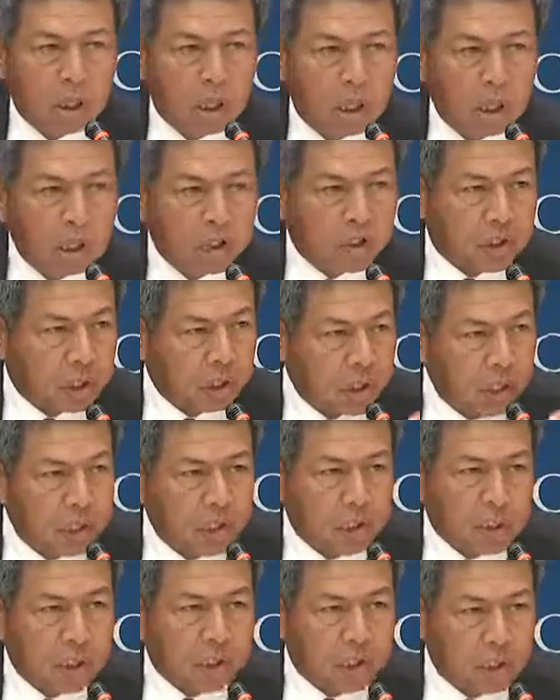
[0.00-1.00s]
It's
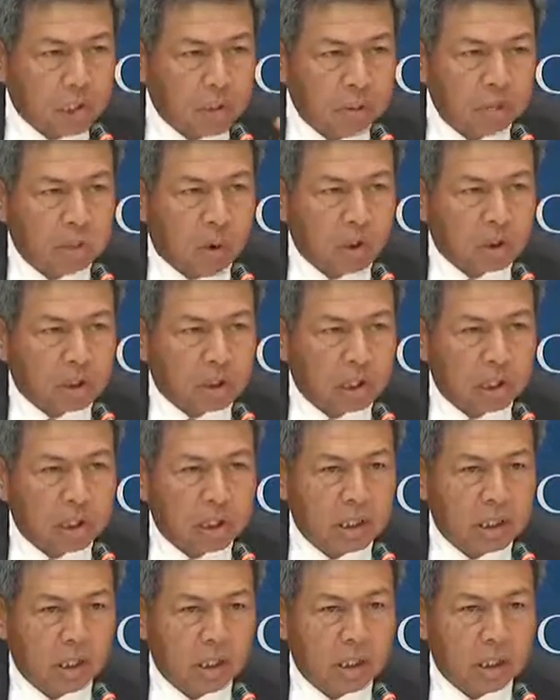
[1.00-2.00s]
urgent and
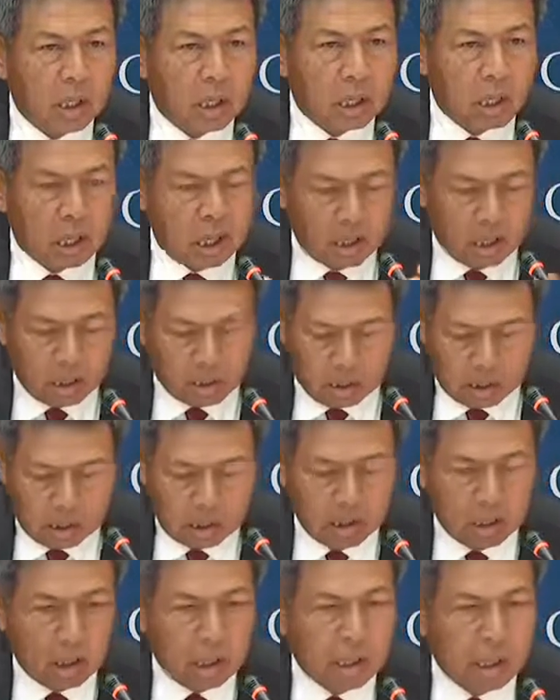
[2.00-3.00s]
important uh,
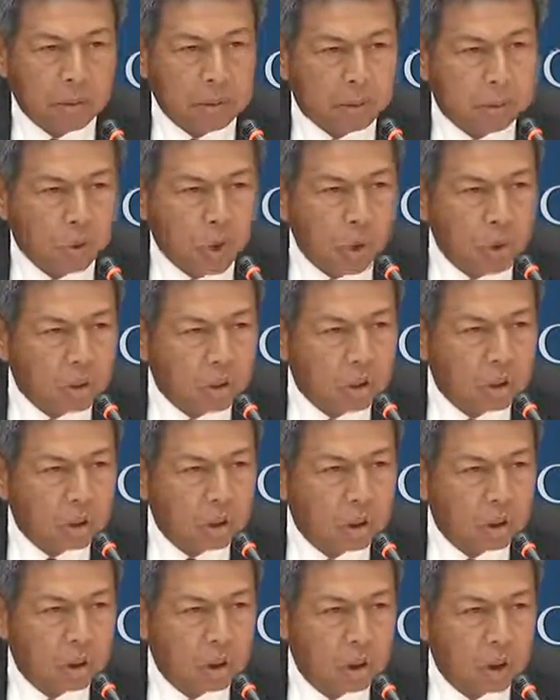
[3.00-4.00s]
an approach
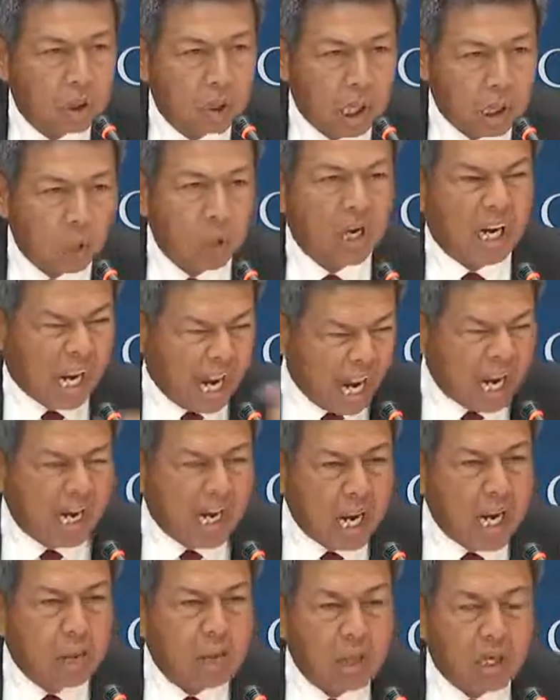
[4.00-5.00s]
that would
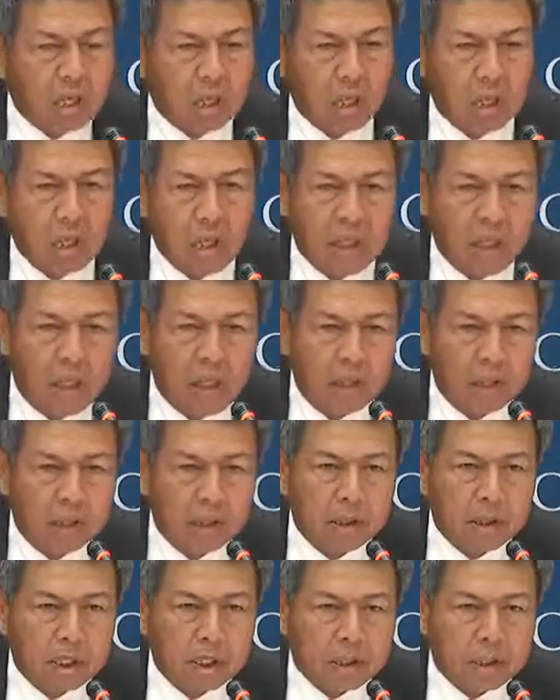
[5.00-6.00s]
enable
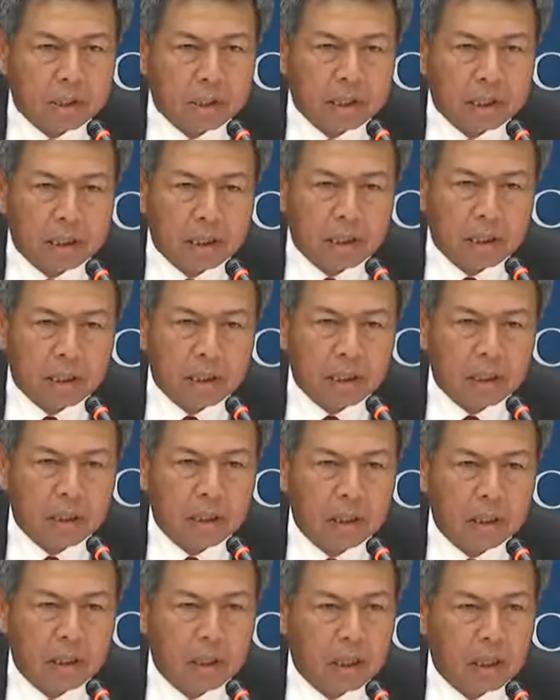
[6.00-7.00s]
this uh,
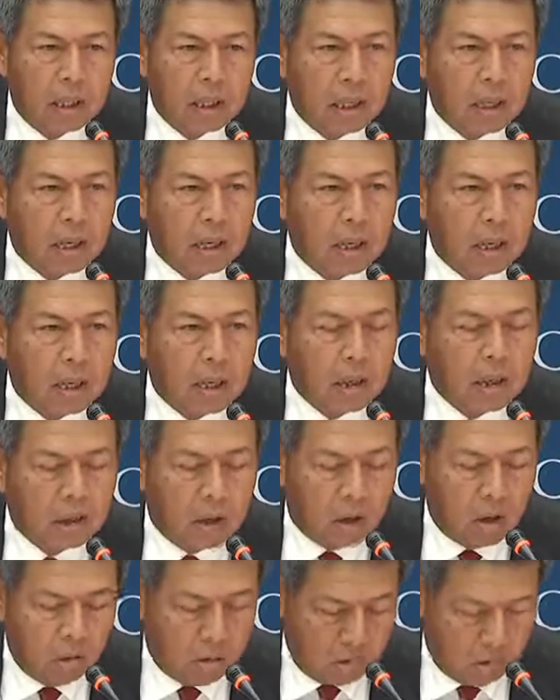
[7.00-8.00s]
uh,
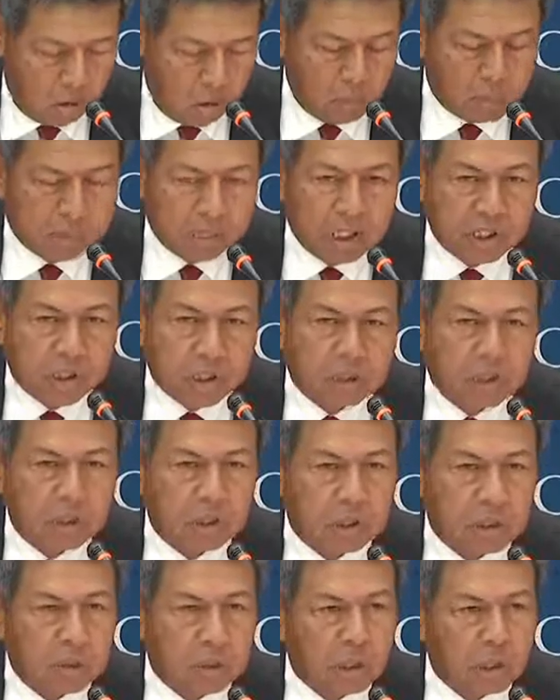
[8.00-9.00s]

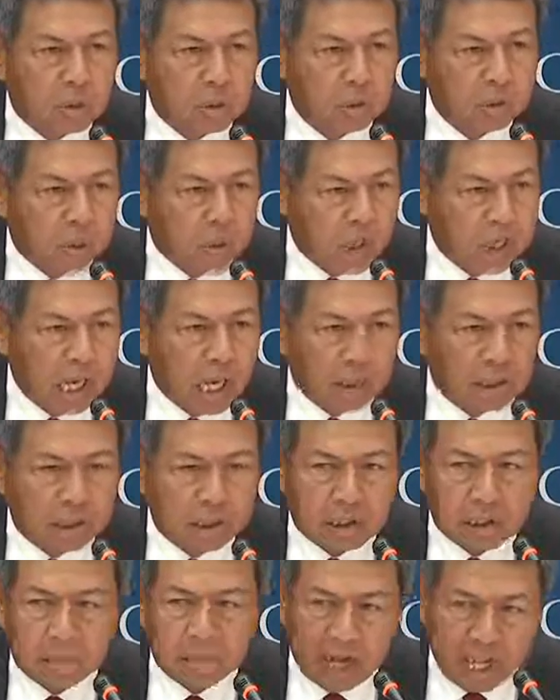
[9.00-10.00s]
operations uh, to be conducted
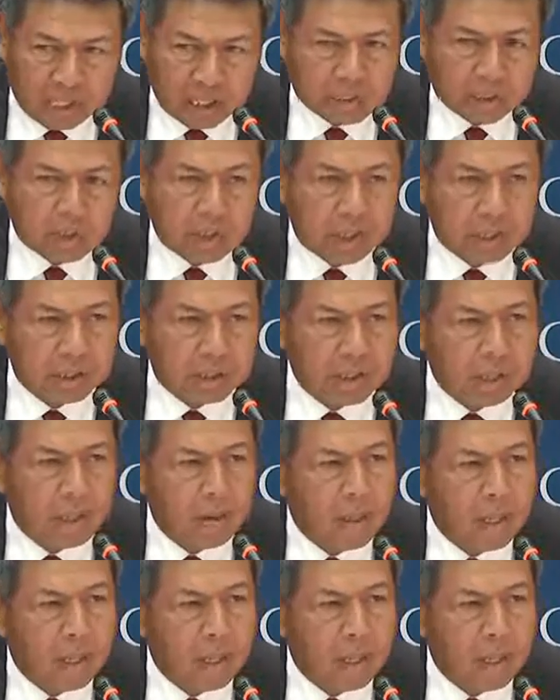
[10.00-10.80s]
in the Malacca Straits.